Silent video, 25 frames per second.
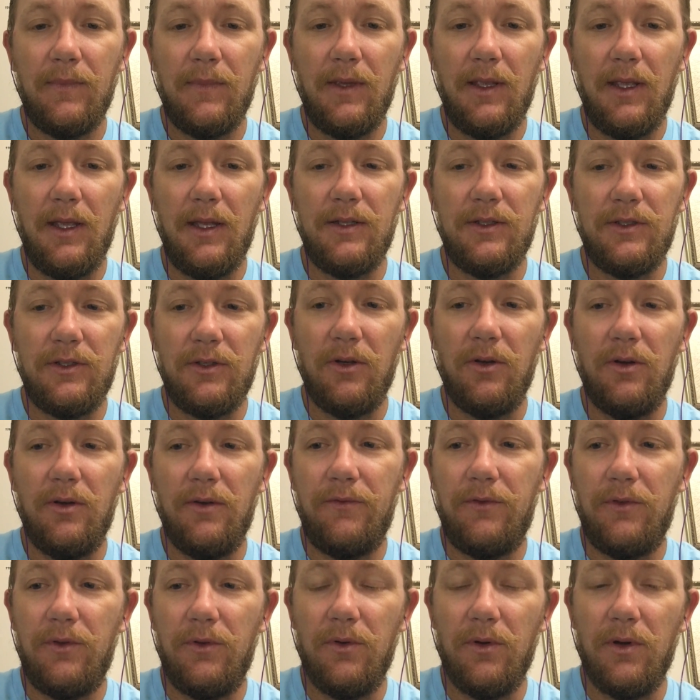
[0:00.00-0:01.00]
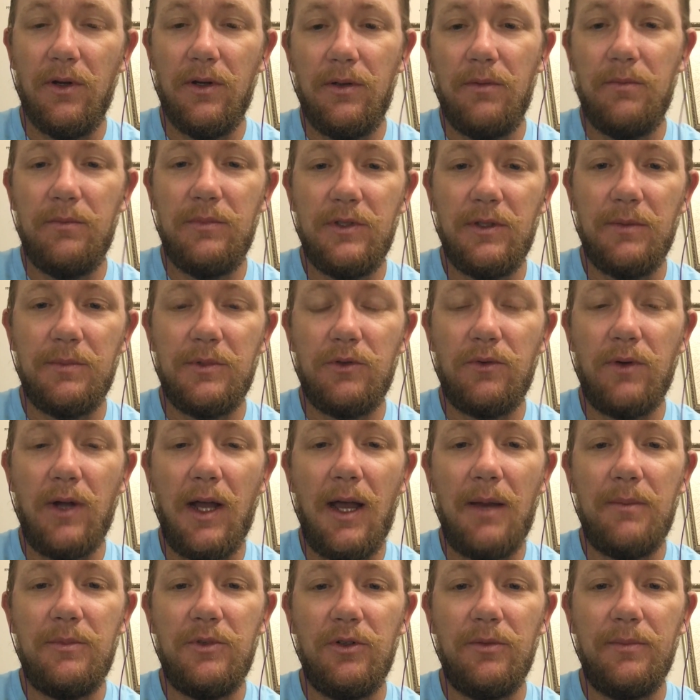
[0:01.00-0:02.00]
And so if you're
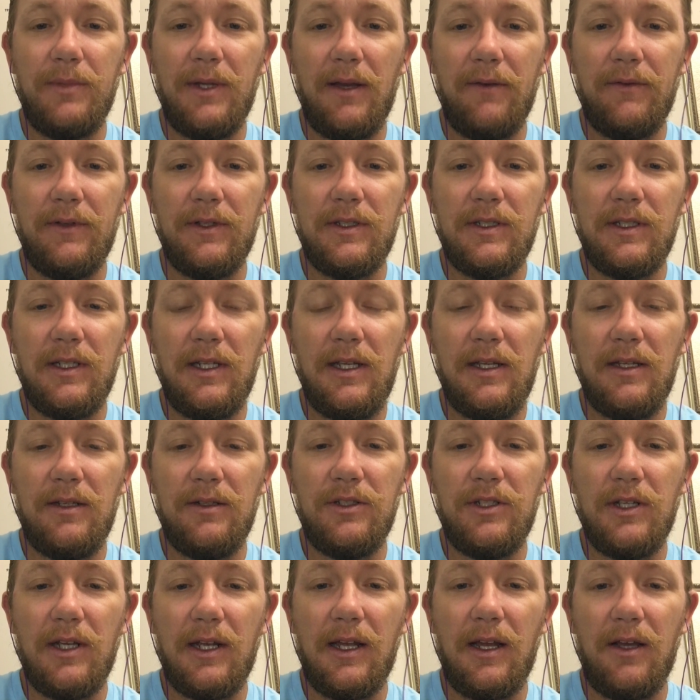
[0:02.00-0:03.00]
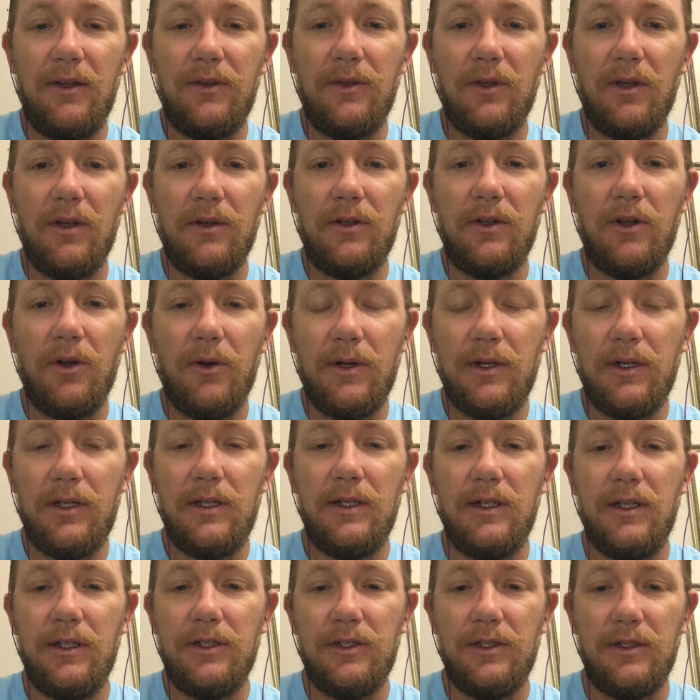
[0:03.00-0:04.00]
subscribed, you'll be able to see it and check out the current
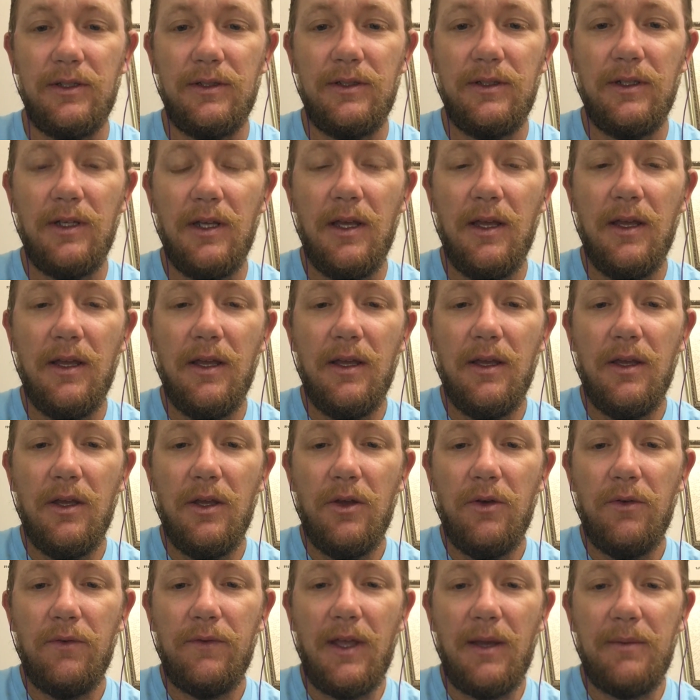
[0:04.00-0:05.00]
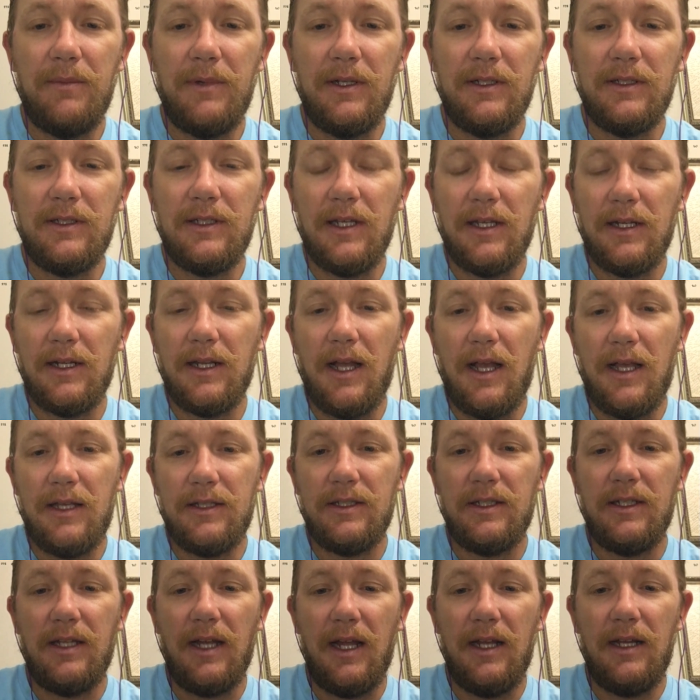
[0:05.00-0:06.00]
conditions. With that being said,
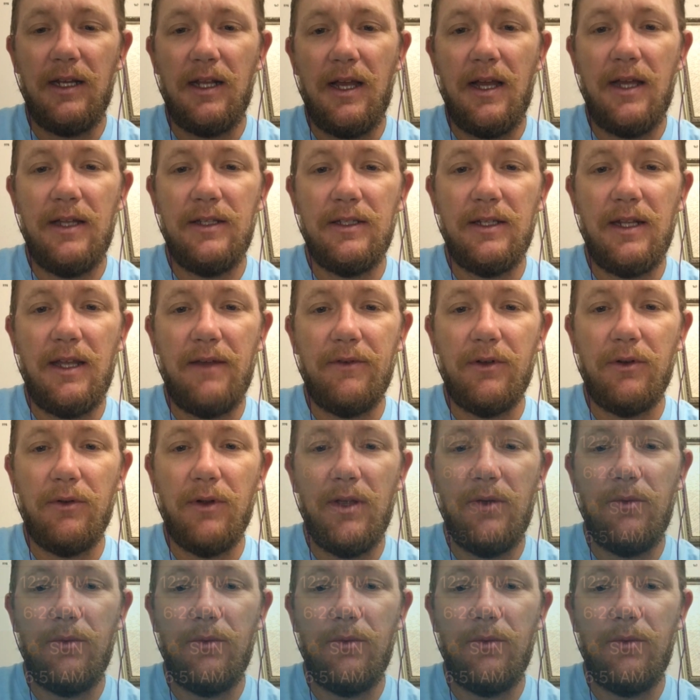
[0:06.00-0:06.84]
guys, tight lines and have a great